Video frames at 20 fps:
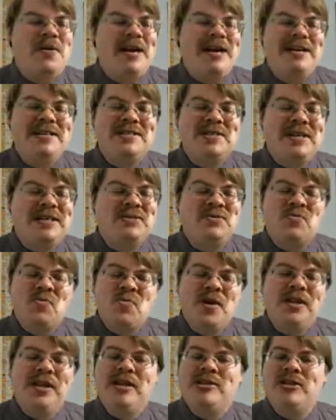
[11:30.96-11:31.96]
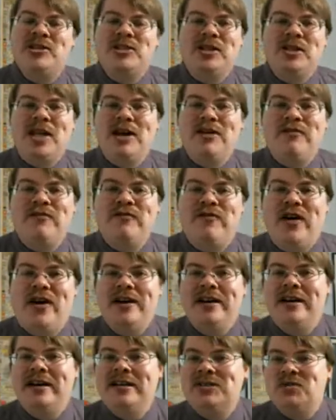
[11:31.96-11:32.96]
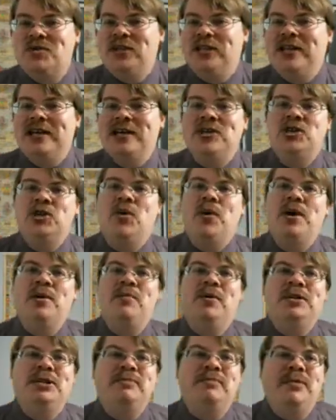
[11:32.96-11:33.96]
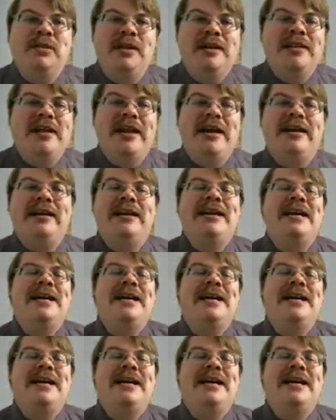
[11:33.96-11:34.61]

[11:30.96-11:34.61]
it's it's really just a lot of fun, and it's really enjoyable to play that.